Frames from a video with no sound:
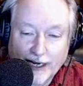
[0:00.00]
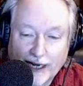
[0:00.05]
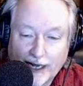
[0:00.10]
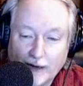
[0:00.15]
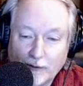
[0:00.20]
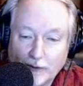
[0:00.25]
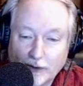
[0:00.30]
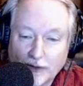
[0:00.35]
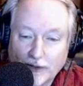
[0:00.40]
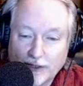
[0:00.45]

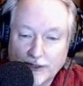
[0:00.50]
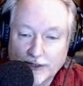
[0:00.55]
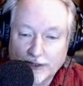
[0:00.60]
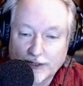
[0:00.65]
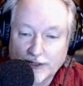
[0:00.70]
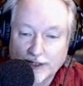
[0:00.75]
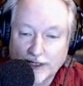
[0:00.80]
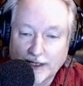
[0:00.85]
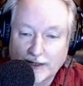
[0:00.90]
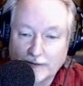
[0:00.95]
out with
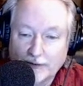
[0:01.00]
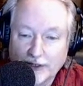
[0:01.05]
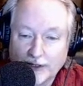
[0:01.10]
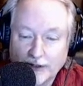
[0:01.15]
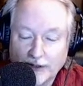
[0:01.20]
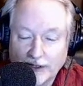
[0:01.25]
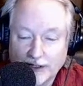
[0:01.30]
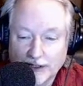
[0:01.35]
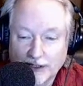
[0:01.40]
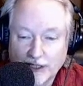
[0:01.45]
us. We
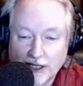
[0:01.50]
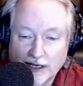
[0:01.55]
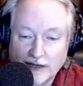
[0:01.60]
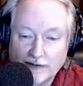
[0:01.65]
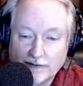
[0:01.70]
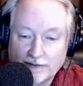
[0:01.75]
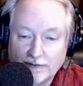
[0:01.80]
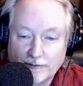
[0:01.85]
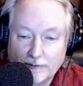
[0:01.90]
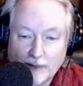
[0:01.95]
do these
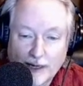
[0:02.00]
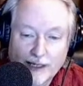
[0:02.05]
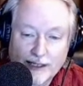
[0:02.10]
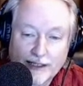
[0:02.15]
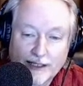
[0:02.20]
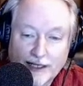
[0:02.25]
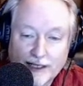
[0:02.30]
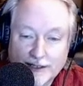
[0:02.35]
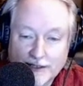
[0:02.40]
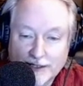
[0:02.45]
live
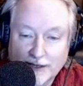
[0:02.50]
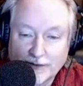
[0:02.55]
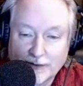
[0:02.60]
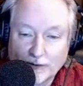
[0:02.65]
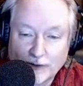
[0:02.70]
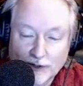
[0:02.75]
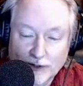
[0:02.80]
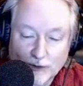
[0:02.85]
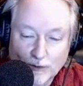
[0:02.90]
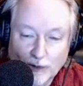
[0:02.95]
podcasts every
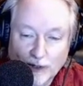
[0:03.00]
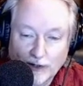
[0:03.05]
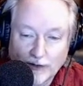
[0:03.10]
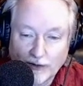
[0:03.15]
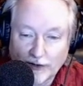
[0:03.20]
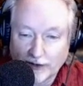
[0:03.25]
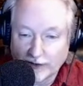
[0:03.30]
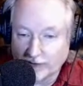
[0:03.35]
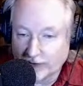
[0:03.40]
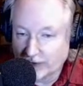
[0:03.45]
once in a while.
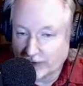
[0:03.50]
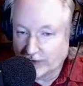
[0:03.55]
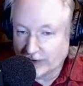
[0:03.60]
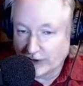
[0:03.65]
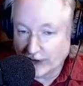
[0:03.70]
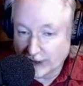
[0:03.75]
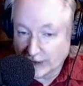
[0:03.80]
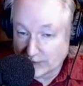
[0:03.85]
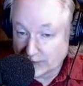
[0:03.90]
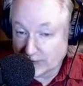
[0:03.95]
They're
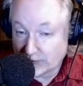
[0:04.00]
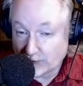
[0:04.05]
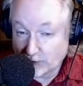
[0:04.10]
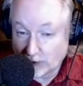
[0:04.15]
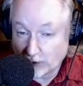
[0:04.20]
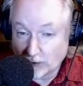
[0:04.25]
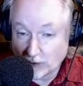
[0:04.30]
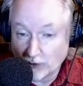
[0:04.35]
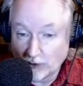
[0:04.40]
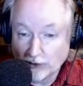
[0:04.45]
very
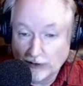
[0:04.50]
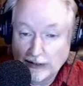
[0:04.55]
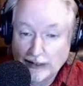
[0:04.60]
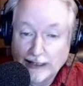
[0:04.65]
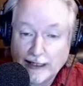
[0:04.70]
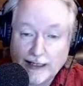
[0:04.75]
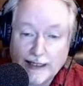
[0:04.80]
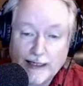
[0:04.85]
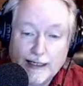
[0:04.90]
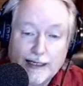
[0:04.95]
informal.
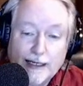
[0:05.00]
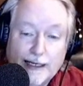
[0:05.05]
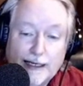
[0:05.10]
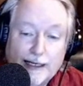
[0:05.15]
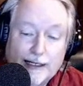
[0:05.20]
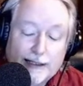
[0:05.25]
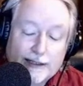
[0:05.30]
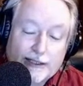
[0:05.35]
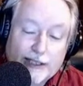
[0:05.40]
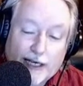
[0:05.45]

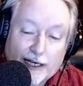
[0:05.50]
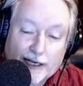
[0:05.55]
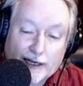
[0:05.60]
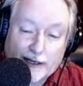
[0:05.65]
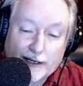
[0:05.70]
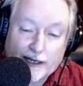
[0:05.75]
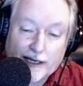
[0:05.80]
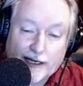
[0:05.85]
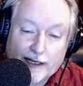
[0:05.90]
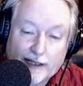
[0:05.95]
Jack
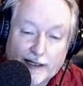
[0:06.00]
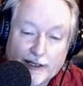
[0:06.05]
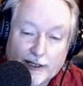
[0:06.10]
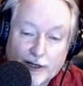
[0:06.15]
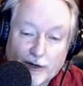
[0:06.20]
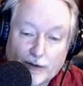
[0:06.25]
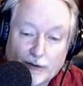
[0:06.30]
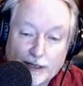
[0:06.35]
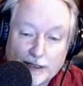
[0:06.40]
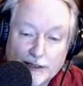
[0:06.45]
and I
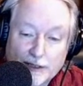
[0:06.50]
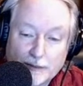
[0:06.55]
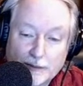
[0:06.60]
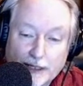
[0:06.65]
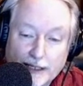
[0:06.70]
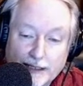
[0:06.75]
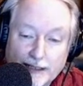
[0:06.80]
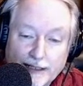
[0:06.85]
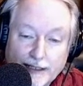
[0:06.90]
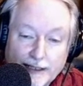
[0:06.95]
kick around some
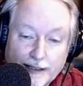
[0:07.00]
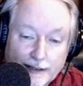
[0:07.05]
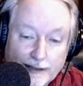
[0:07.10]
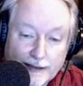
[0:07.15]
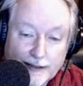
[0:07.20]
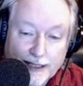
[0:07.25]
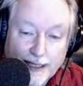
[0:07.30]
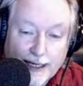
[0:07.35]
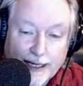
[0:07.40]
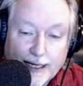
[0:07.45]

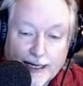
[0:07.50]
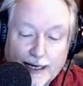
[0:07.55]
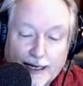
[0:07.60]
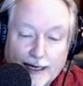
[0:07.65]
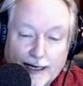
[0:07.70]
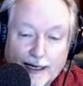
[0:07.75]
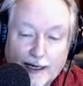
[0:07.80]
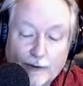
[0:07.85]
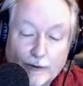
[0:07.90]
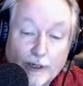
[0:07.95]
ideas.
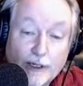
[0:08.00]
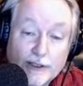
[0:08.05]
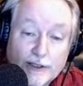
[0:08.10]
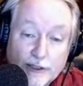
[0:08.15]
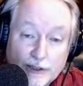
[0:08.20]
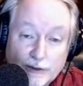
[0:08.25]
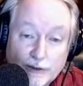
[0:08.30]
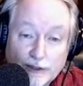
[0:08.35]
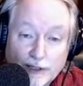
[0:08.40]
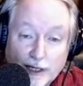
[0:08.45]
We
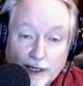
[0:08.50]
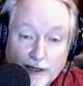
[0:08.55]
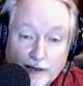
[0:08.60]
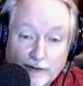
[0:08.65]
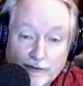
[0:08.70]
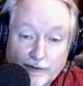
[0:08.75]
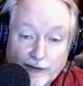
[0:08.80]
also do a lot of